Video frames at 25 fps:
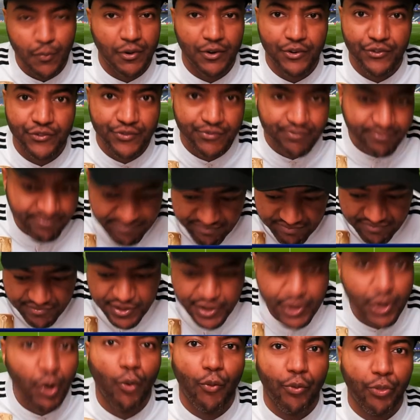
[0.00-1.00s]
there was
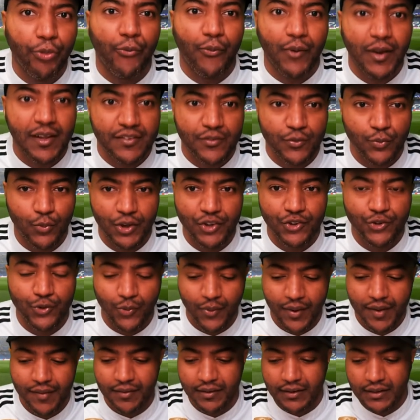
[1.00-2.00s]
no threats
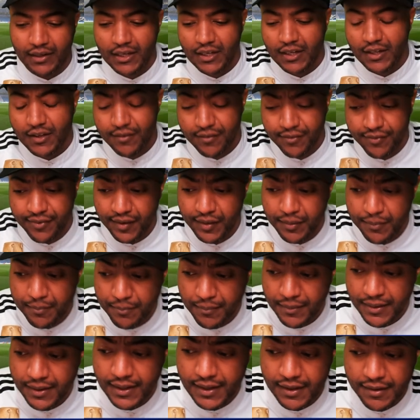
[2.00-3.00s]
whatsoever
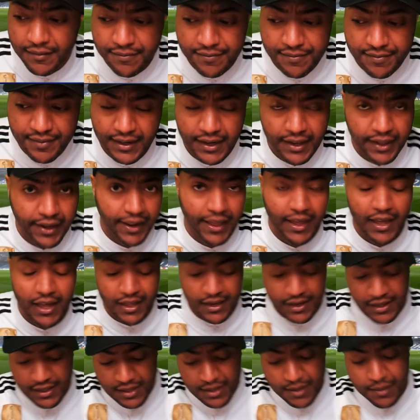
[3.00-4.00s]
from uh, Villarreal.